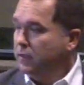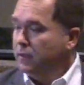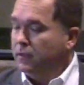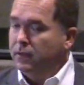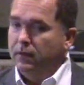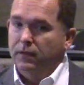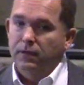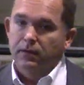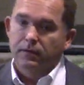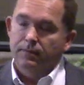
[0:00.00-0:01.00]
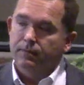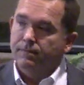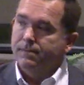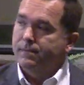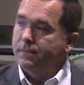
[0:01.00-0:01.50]

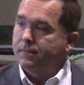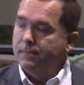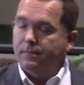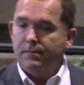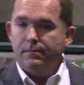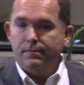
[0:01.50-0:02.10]
(silence)